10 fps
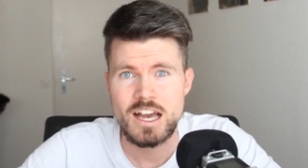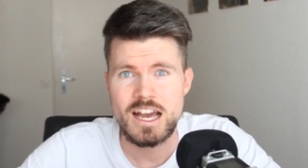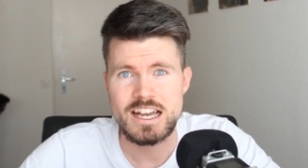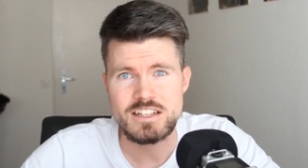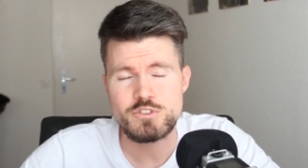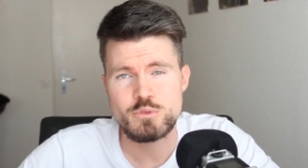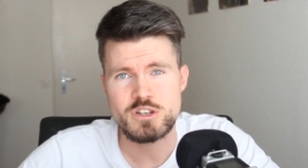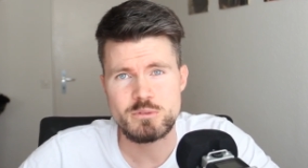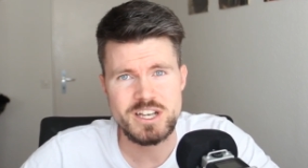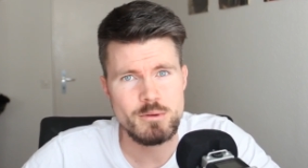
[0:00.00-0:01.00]
And if you
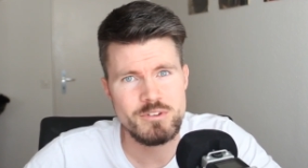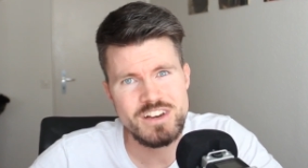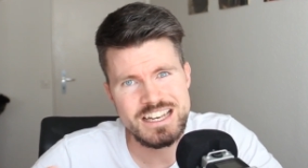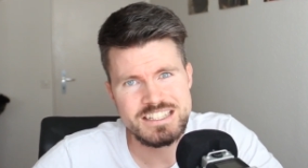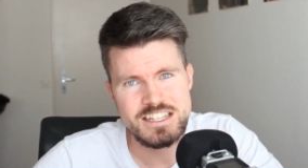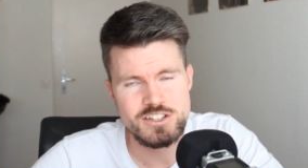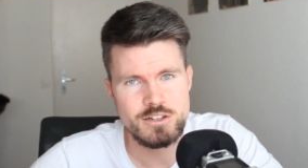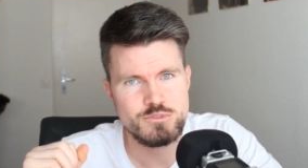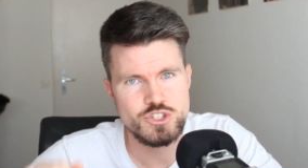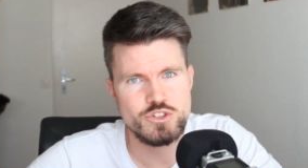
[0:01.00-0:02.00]
want to become a validator,
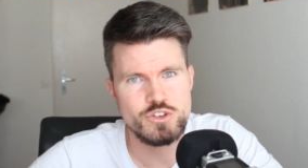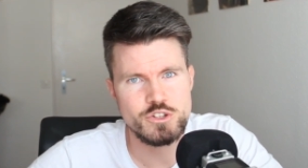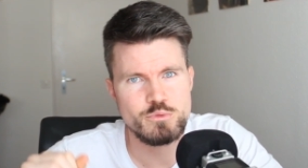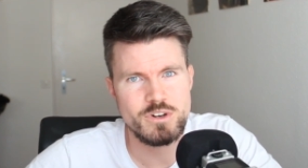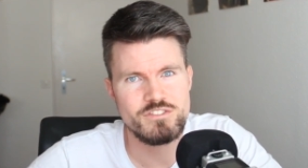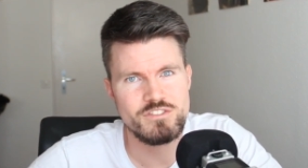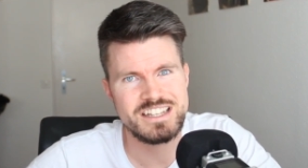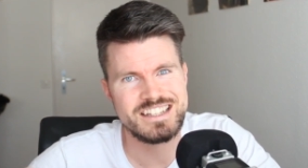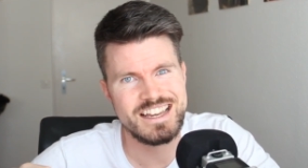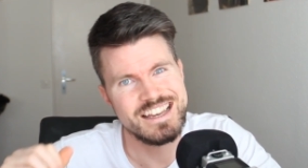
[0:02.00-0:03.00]
I'm sure you will
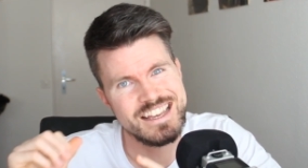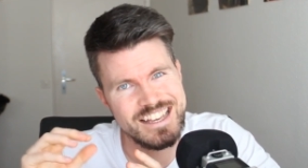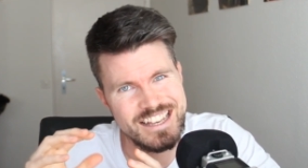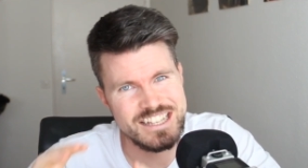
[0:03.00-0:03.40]
find that